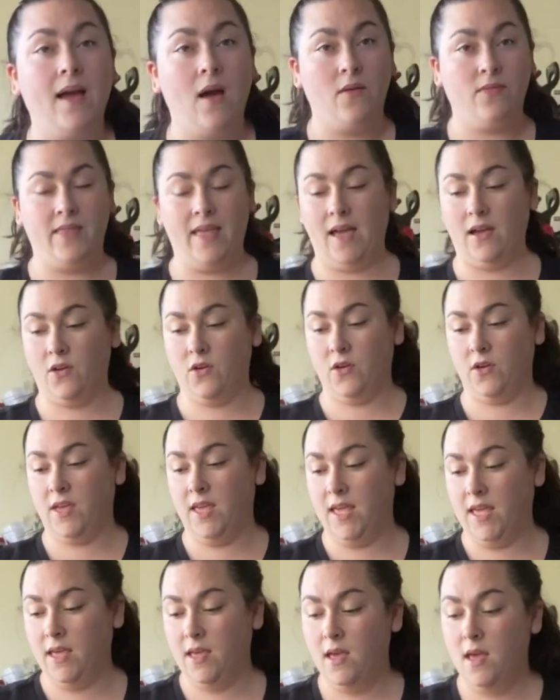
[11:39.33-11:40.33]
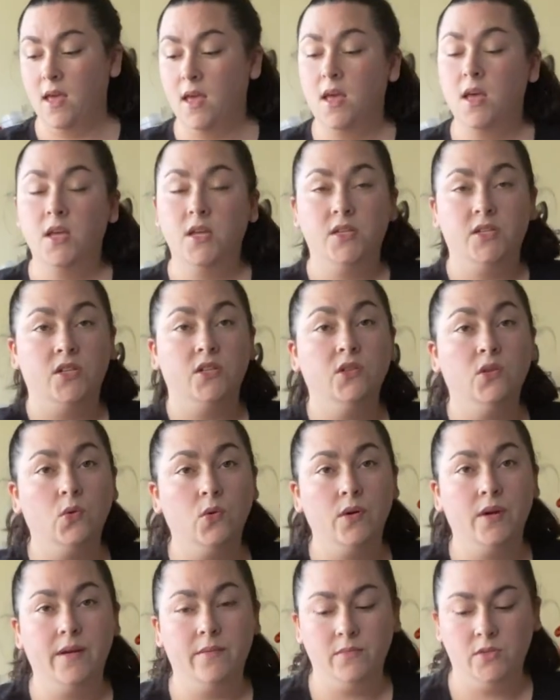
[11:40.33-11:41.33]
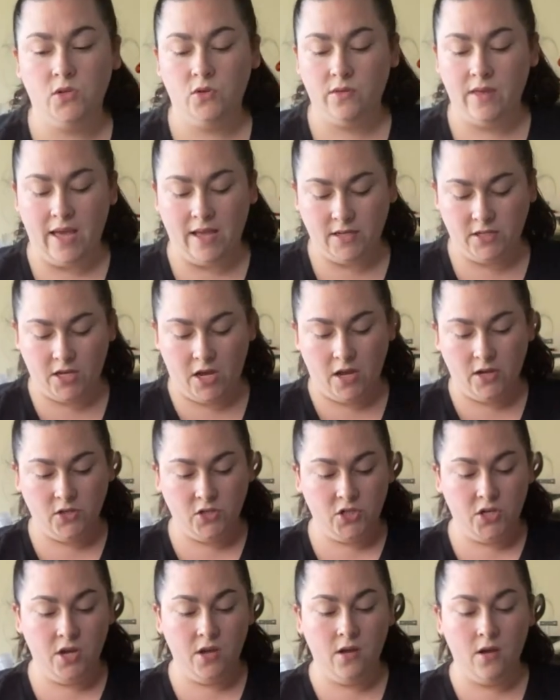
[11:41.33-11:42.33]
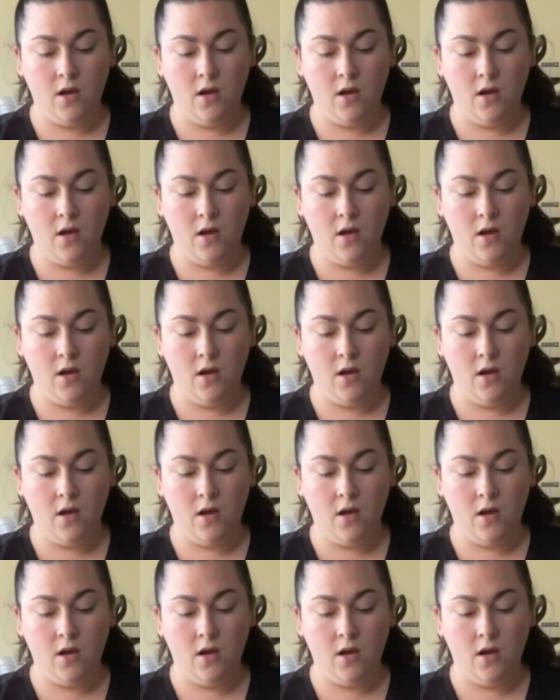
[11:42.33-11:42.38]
out that cookie to lure him to that touch.